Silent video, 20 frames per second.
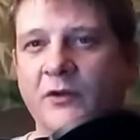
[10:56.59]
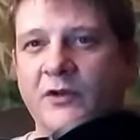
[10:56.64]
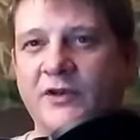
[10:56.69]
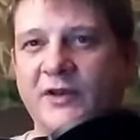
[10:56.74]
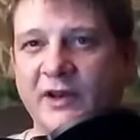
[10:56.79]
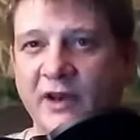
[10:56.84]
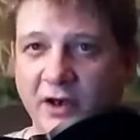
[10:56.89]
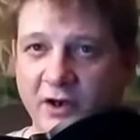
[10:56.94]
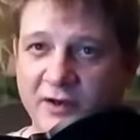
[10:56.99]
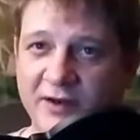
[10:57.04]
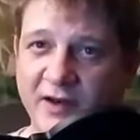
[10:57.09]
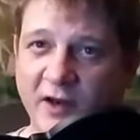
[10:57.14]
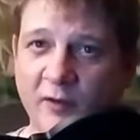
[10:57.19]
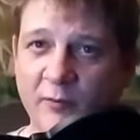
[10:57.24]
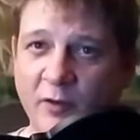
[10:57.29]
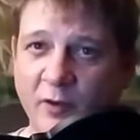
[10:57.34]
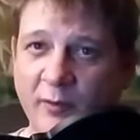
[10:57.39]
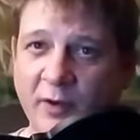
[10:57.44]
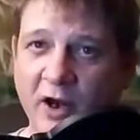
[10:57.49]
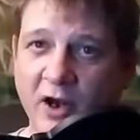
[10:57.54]
To get
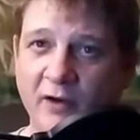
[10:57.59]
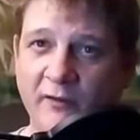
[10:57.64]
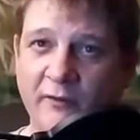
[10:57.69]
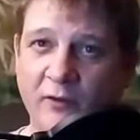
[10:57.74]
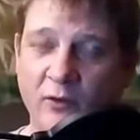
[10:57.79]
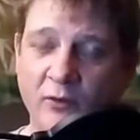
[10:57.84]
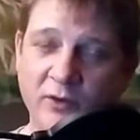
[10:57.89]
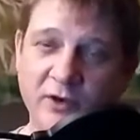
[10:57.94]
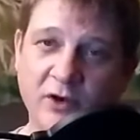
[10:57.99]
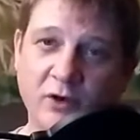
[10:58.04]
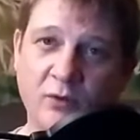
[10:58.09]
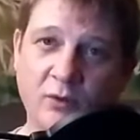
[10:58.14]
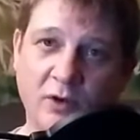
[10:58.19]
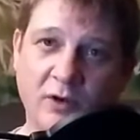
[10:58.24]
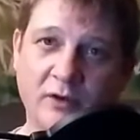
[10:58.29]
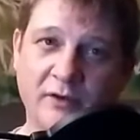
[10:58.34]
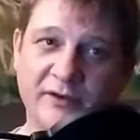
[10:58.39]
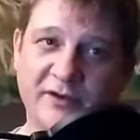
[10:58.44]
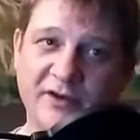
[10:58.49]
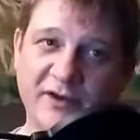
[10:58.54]
yourself prepared for real
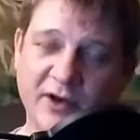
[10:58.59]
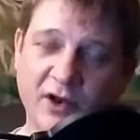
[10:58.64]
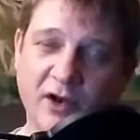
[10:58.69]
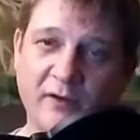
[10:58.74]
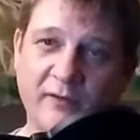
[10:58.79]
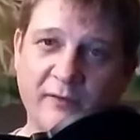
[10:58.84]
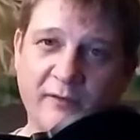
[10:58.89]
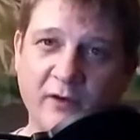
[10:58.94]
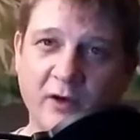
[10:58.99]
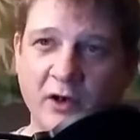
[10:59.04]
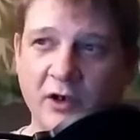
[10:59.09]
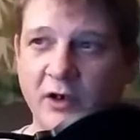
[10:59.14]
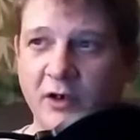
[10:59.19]
world stuff,